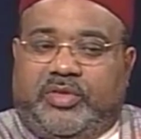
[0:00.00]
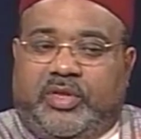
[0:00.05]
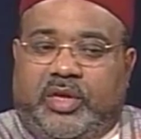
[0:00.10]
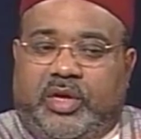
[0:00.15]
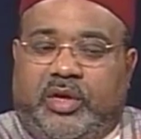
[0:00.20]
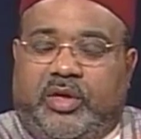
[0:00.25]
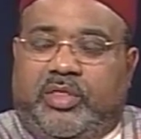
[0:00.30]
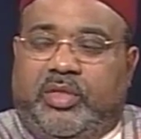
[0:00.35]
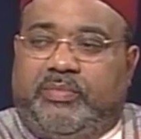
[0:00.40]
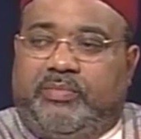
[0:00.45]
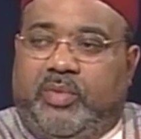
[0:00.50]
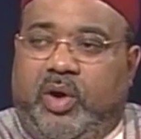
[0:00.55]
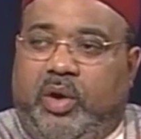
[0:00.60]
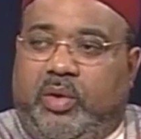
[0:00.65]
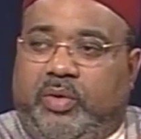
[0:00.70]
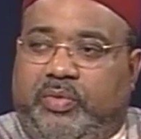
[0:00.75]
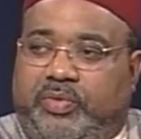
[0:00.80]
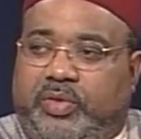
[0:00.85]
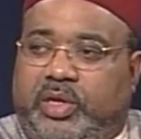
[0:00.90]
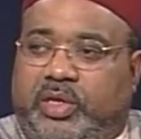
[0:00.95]
the
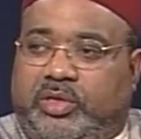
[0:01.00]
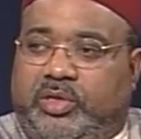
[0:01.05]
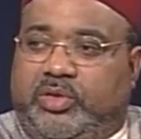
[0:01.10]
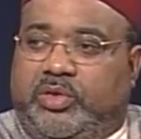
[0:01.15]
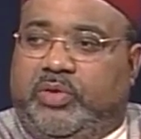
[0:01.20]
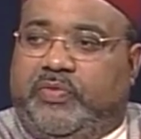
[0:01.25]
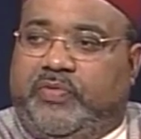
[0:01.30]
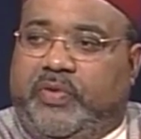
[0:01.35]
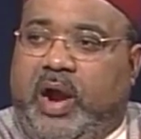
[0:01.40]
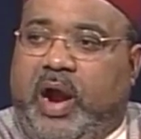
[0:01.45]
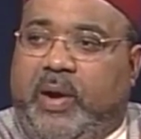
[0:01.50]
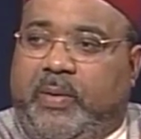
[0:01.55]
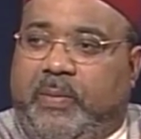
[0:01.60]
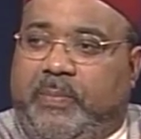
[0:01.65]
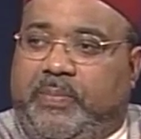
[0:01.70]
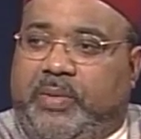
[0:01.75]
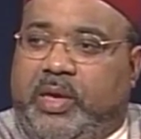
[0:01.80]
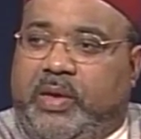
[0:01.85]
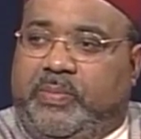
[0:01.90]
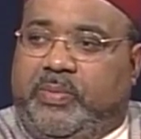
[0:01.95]
moral thing to do for
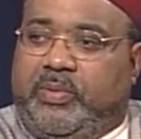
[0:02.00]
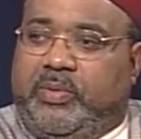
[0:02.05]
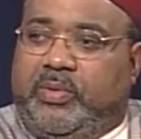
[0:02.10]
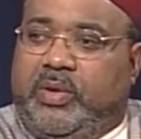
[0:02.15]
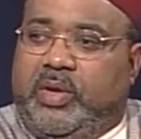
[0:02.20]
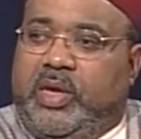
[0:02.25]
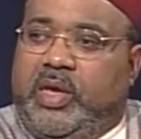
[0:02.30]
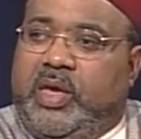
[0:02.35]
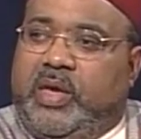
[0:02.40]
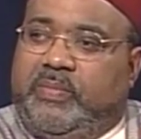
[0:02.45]
our people.